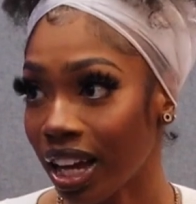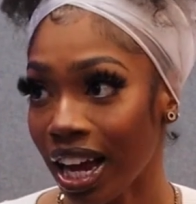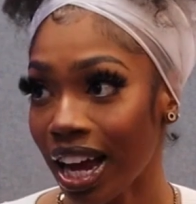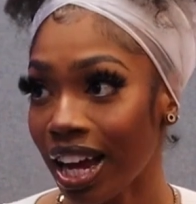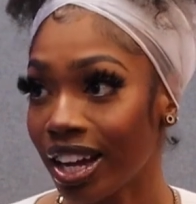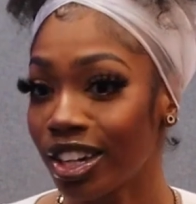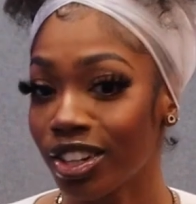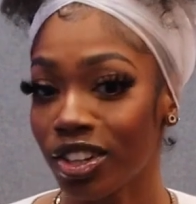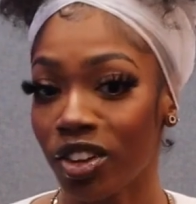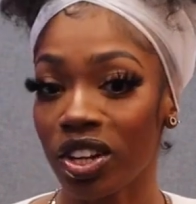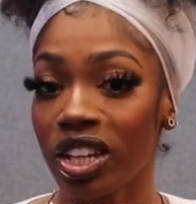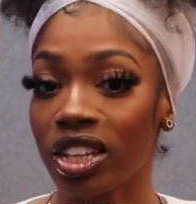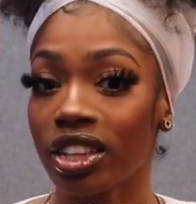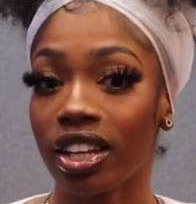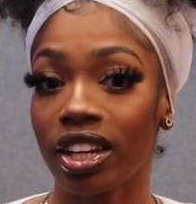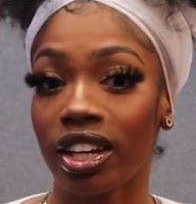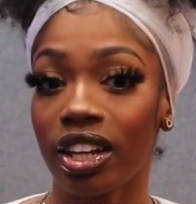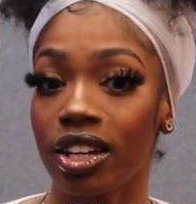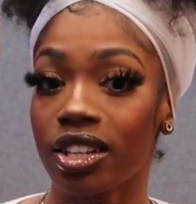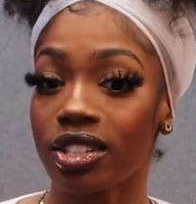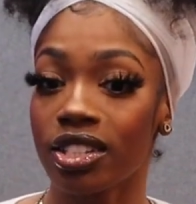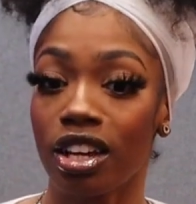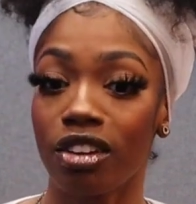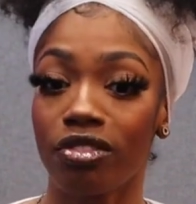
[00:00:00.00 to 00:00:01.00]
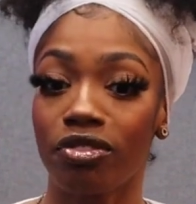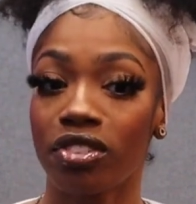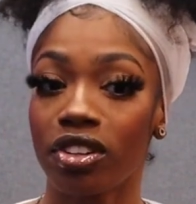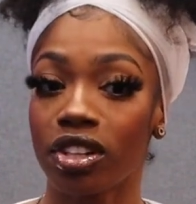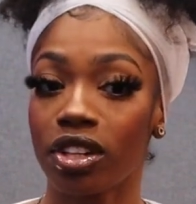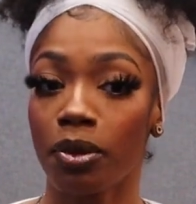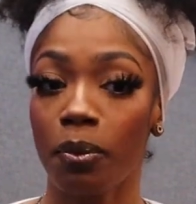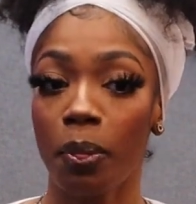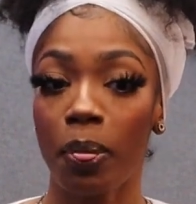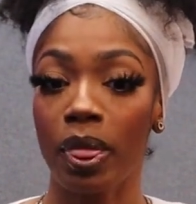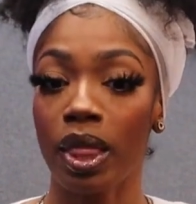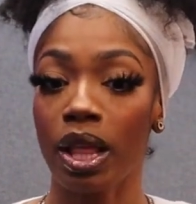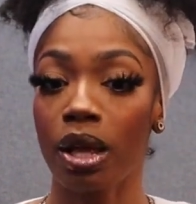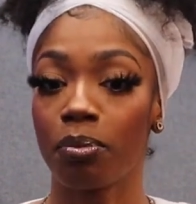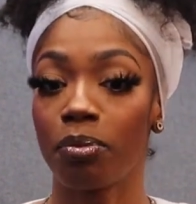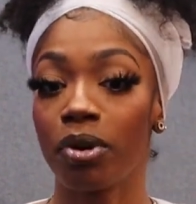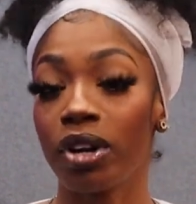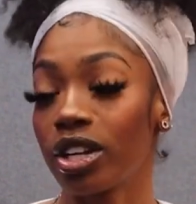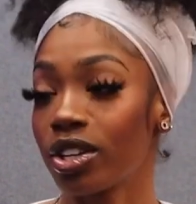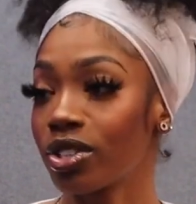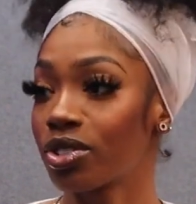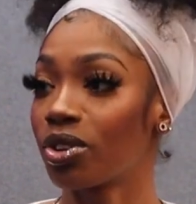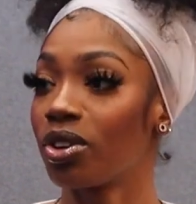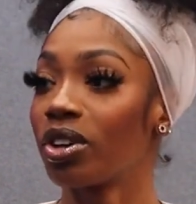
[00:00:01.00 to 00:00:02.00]
Like, I didn't know anything except for
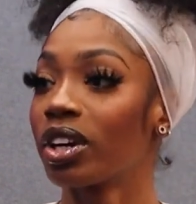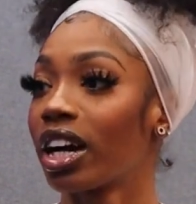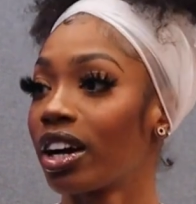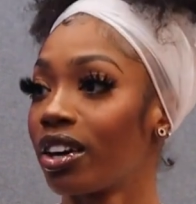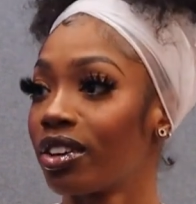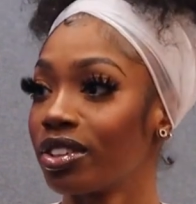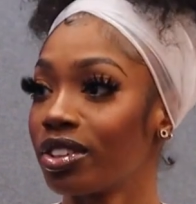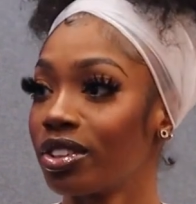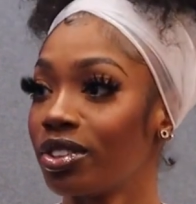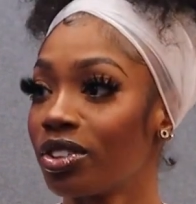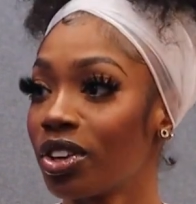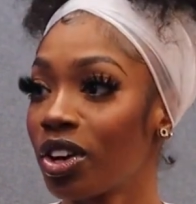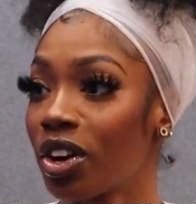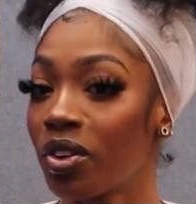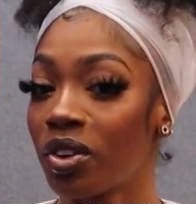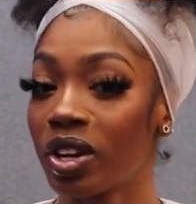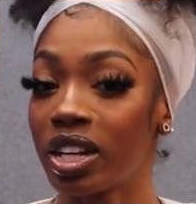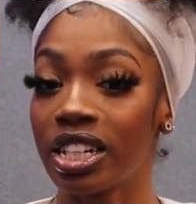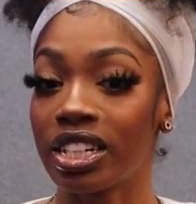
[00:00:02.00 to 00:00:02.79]
putting a song out, you know?